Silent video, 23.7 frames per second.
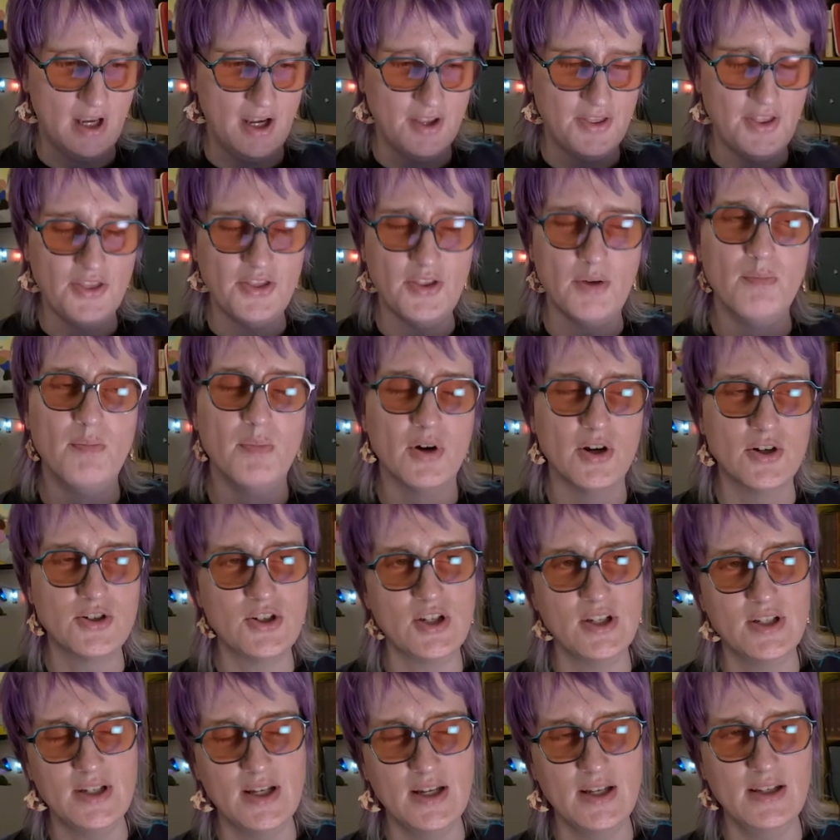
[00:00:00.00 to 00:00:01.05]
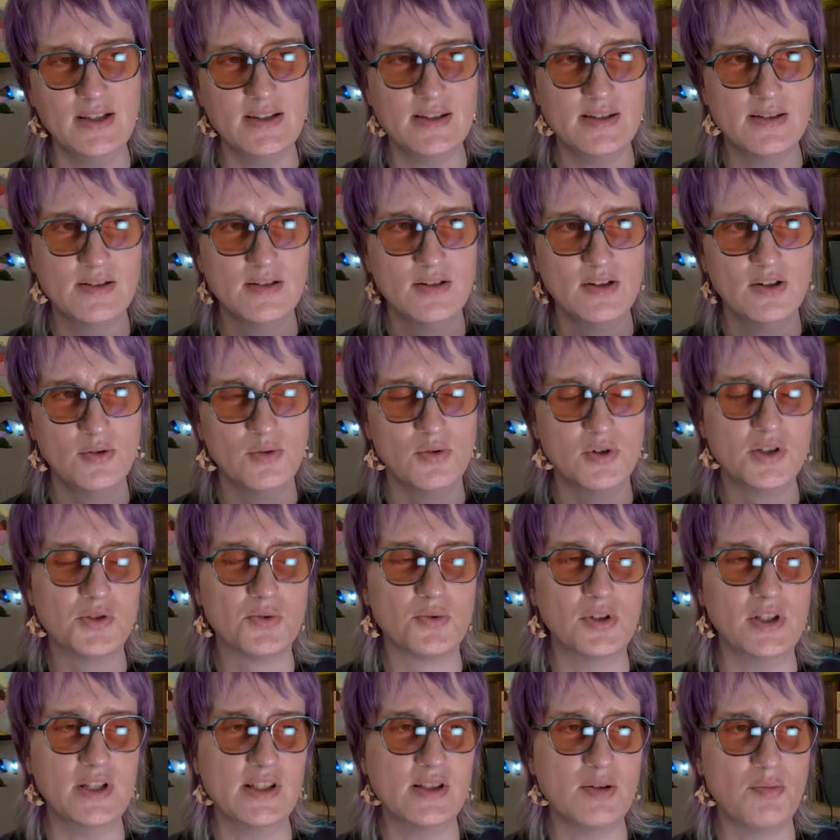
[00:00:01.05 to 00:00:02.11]
I thought the merchandise was
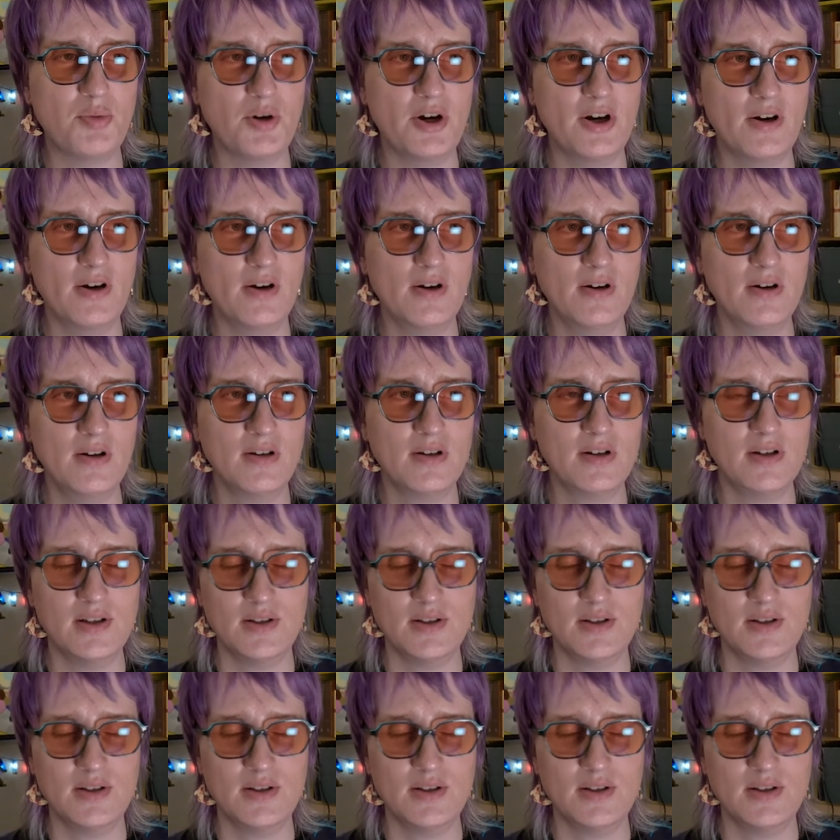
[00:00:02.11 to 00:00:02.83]
really subpar.